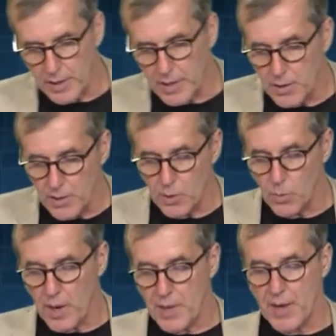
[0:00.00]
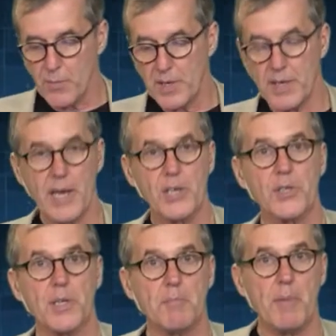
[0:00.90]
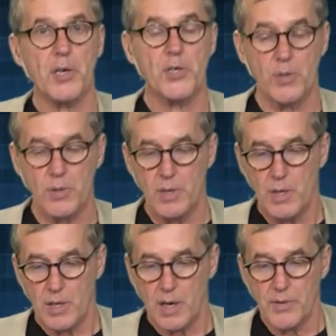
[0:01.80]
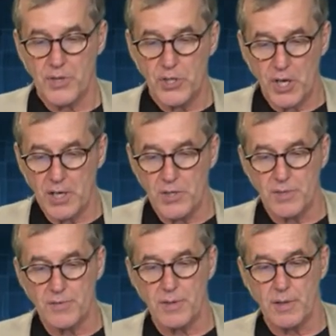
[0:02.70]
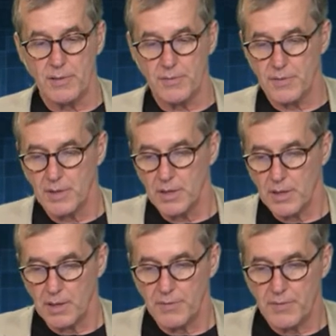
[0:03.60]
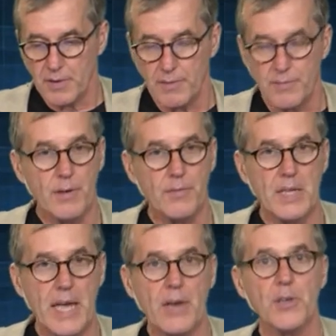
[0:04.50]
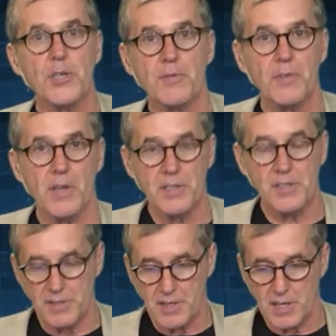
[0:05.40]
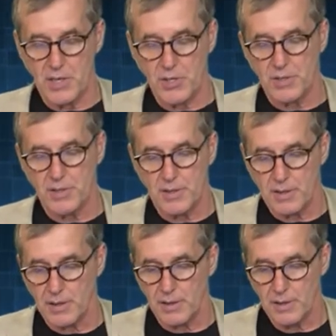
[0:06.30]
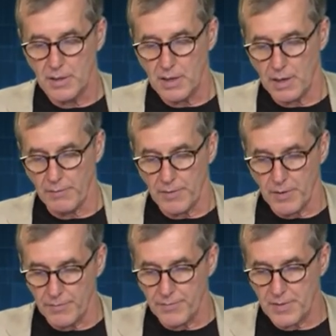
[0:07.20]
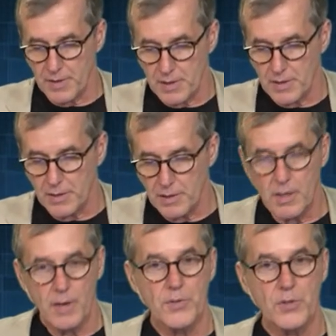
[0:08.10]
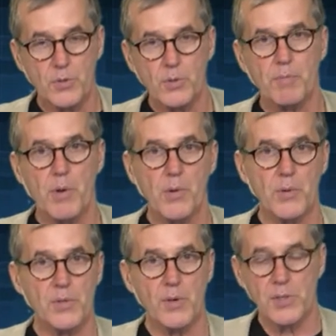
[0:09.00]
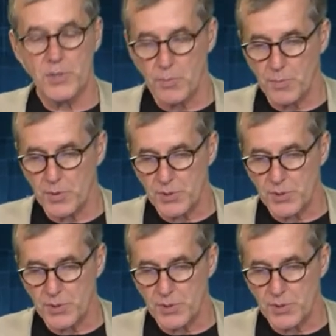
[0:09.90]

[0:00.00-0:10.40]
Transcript: in a way that we can actually measure the change of the energy flux into each of the two components, right? So